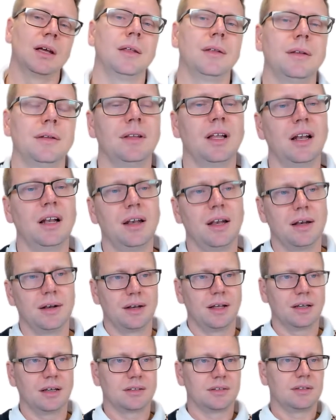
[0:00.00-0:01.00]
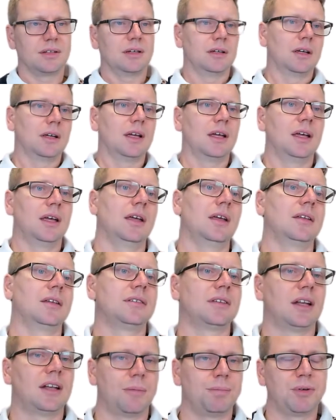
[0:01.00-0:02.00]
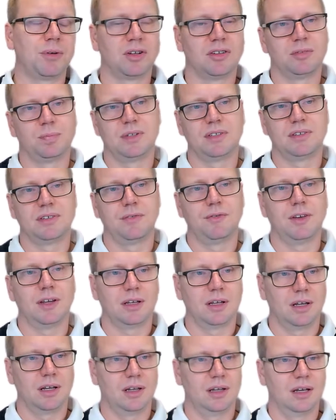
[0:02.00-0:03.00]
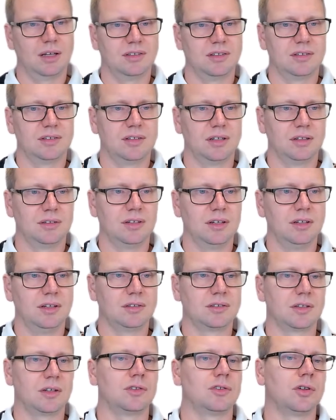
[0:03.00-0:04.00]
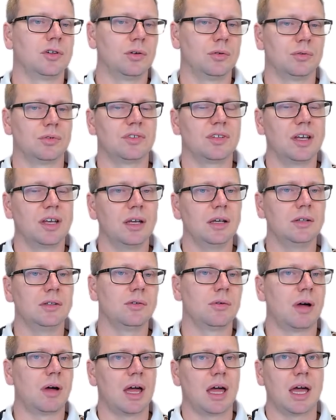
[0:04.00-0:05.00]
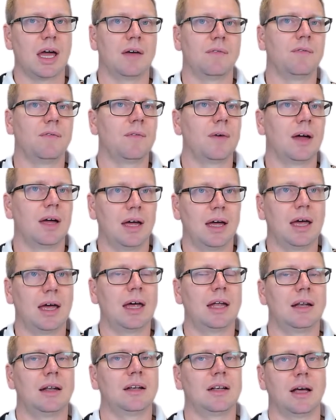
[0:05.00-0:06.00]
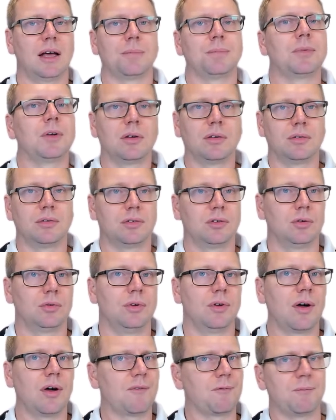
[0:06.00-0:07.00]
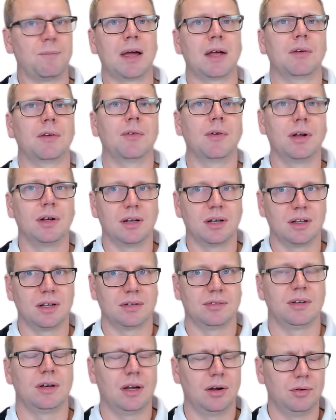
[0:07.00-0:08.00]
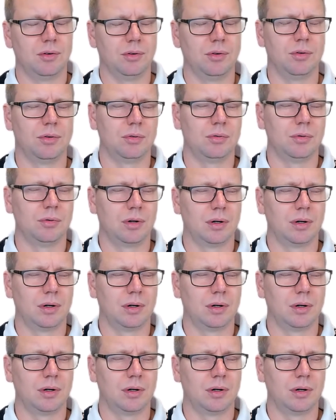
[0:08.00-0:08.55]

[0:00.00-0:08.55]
The next thing is adapter-specific XSLTs. So say you have an adapter, so you have migrated a scenario